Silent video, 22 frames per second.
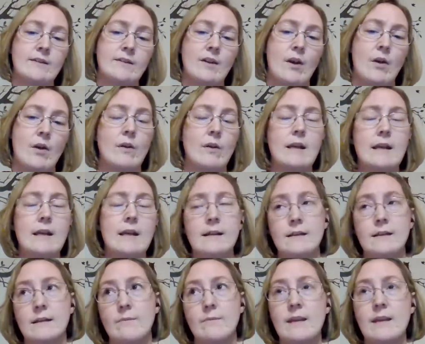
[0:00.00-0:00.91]
So
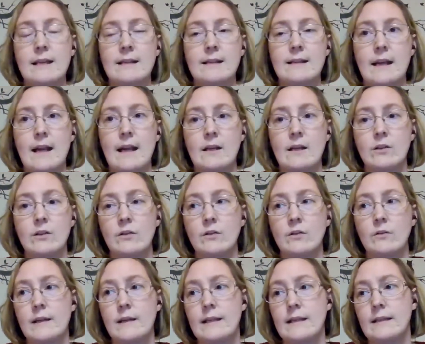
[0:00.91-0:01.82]
some things that I
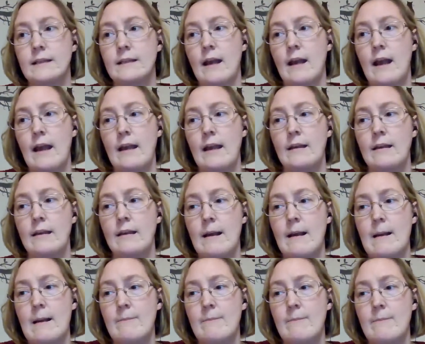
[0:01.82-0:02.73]
do is I
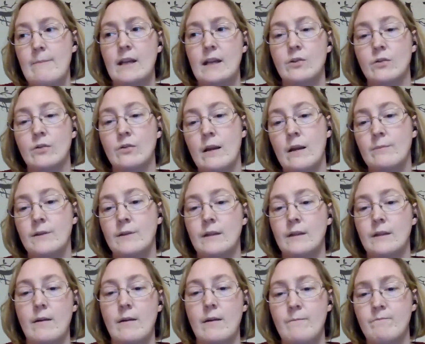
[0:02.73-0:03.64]
schedule up
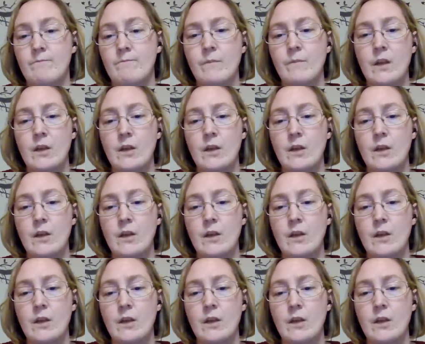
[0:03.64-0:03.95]
some